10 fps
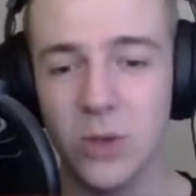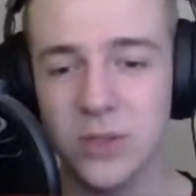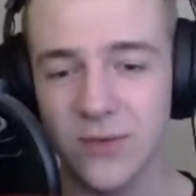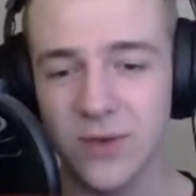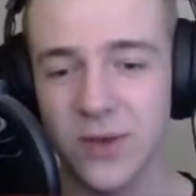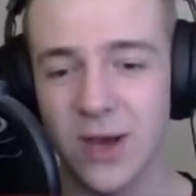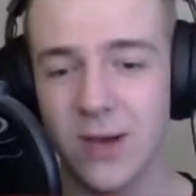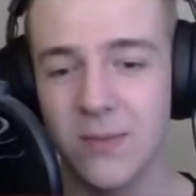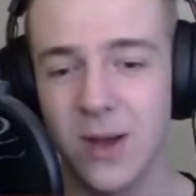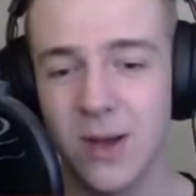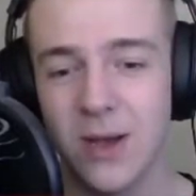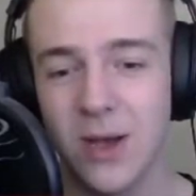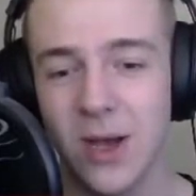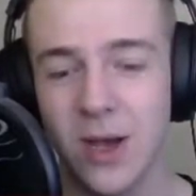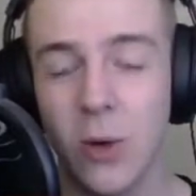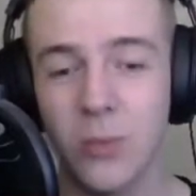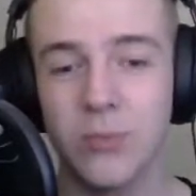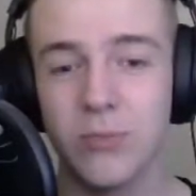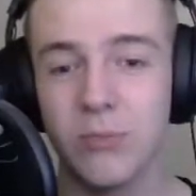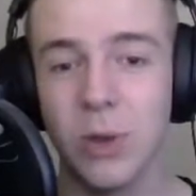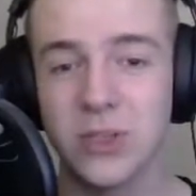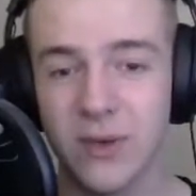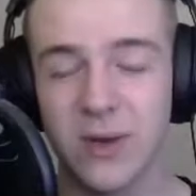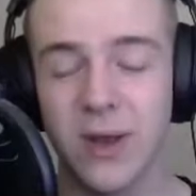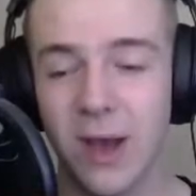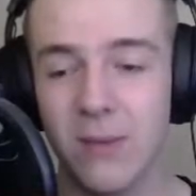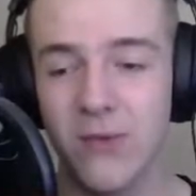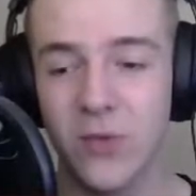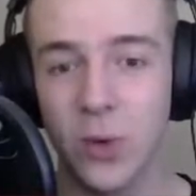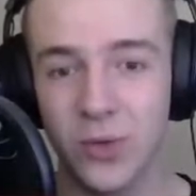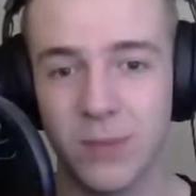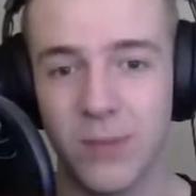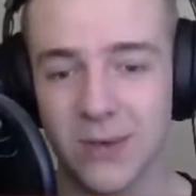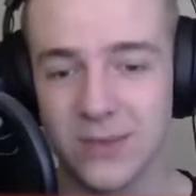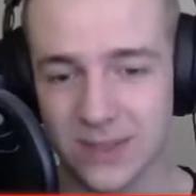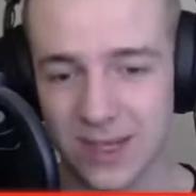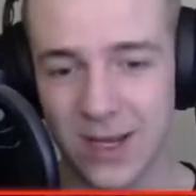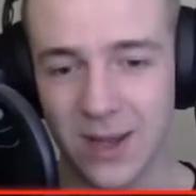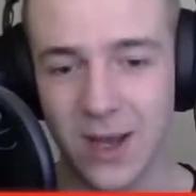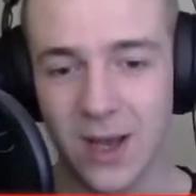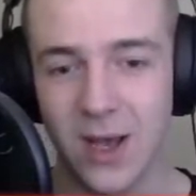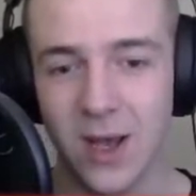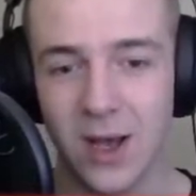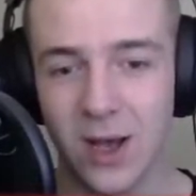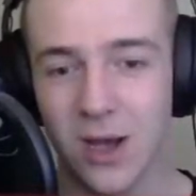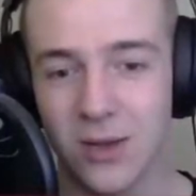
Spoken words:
of the time, if you want to bounce, then the